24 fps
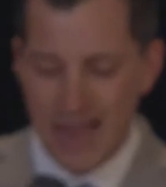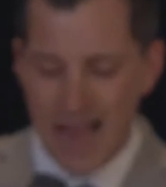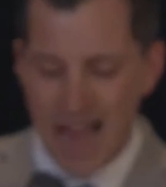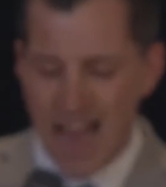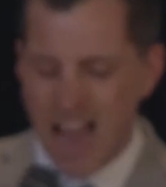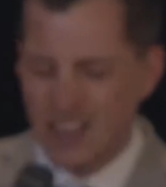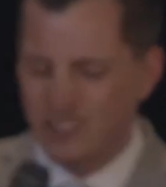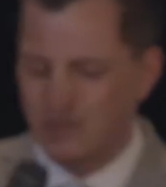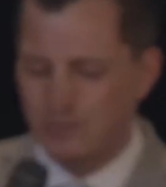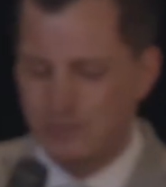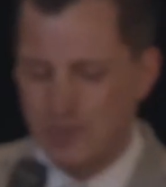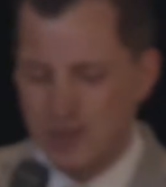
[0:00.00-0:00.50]

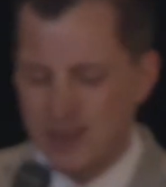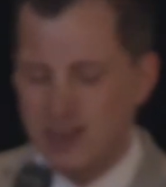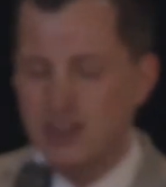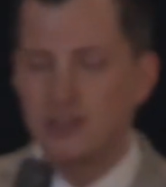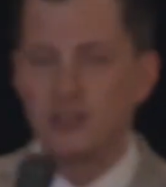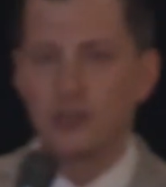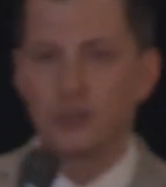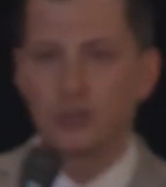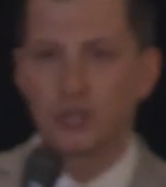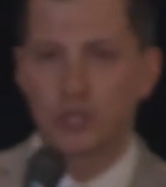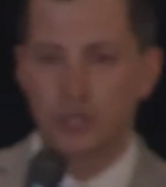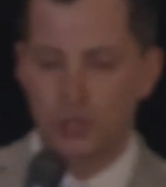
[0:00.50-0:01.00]
I've been in
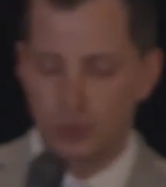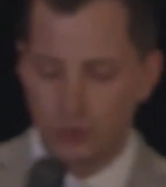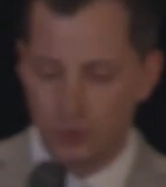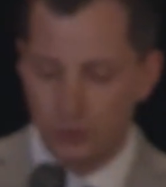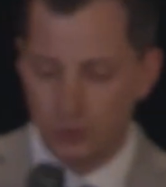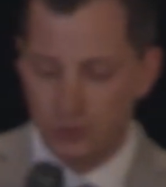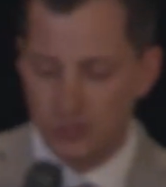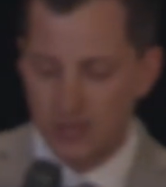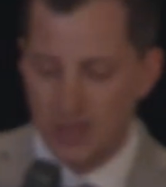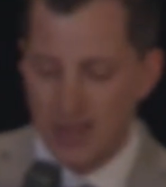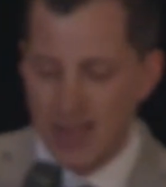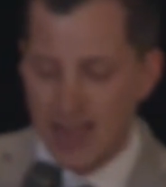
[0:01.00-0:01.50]
your
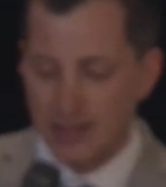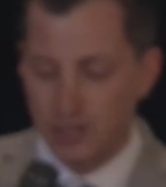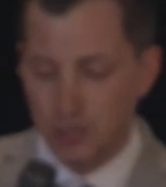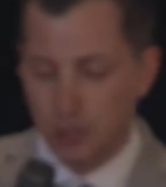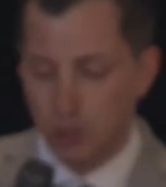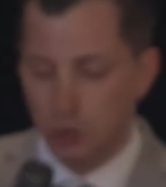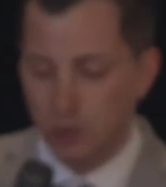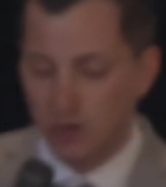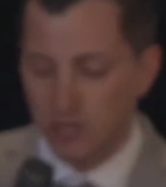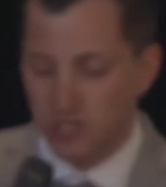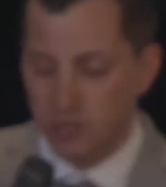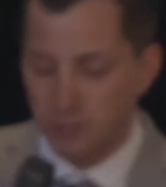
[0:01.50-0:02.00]
shoes, and
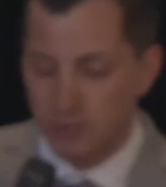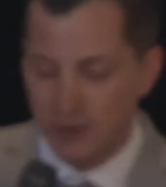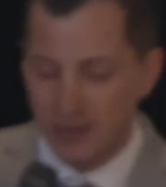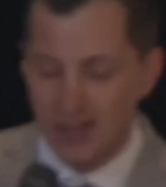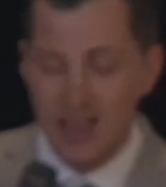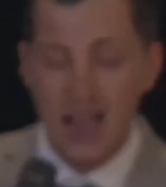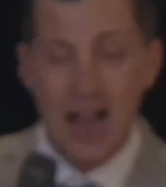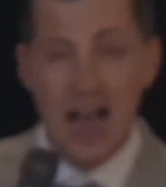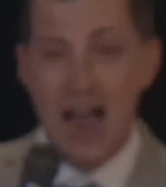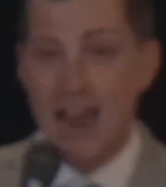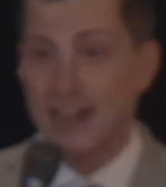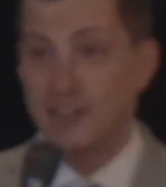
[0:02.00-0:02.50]
trust
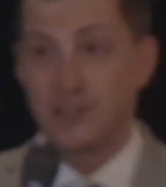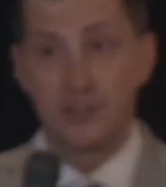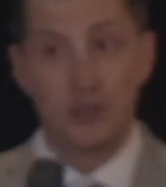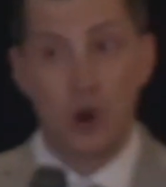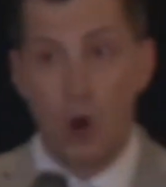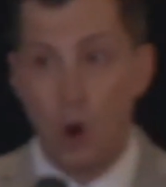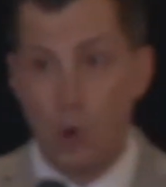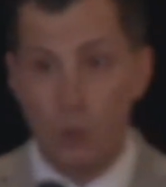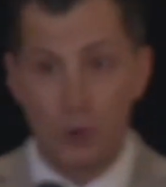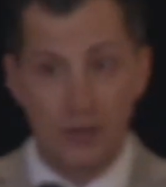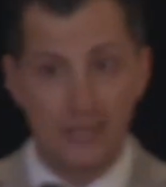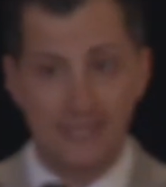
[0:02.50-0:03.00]
me, I
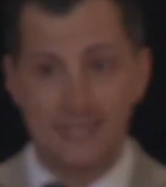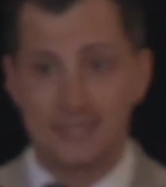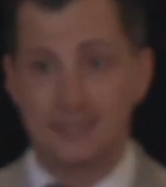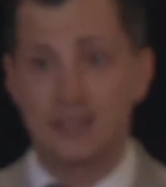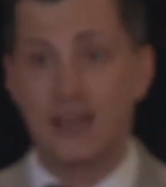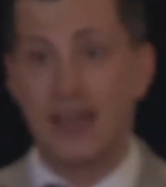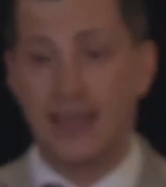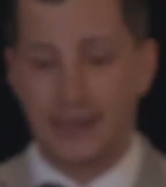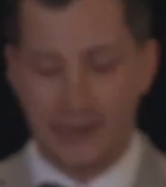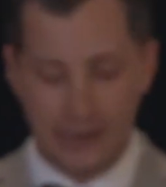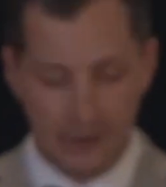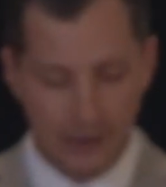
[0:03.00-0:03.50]
know what it's
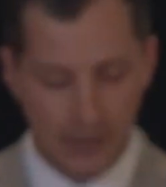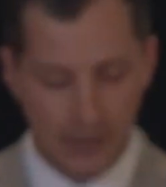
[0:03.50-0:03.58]
like.